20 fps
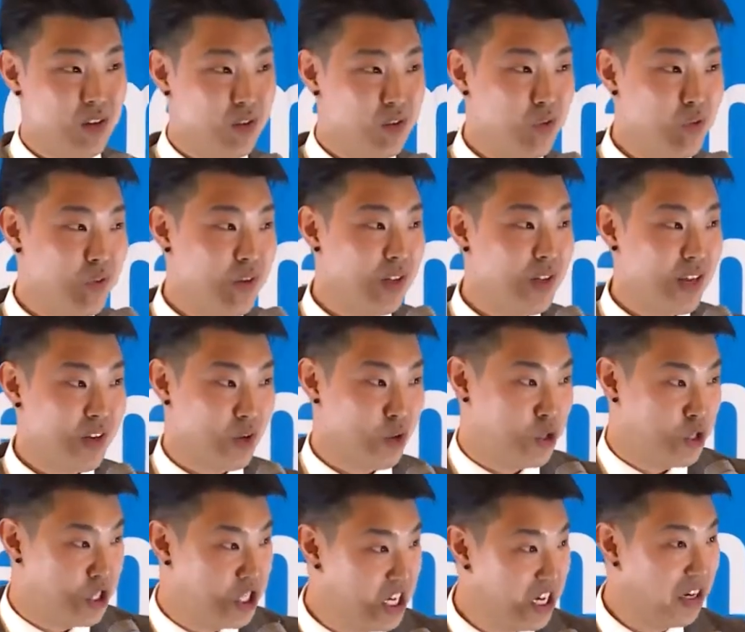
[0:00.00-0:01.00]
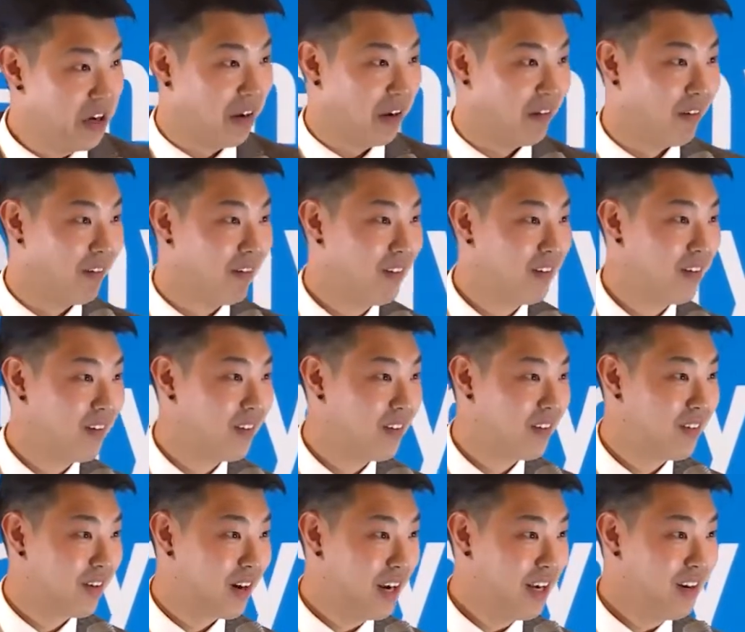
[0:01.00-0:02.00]
You feel like you're cheating,
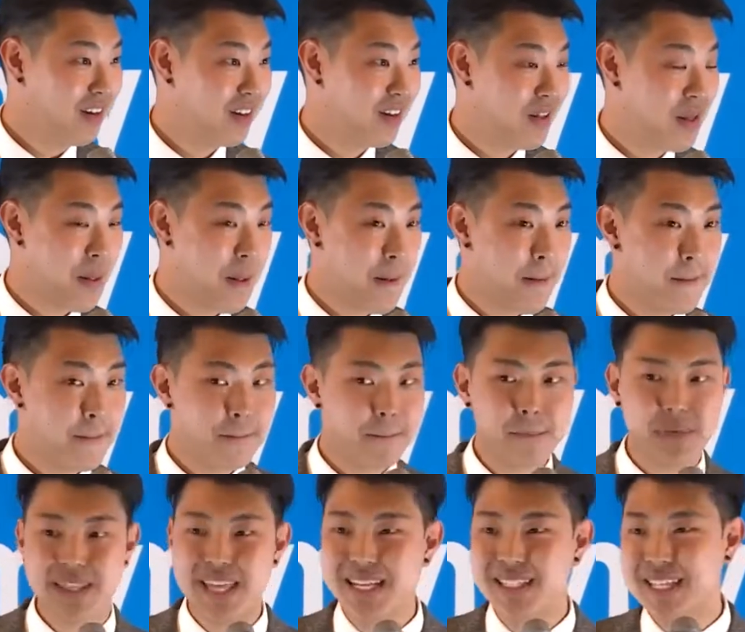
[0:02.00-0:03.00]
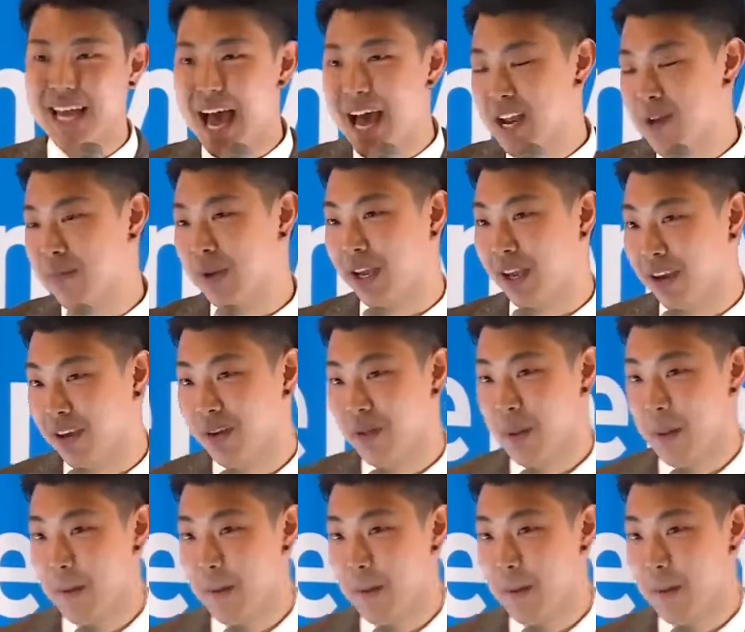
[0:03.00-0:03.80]
right? But that's Atomy.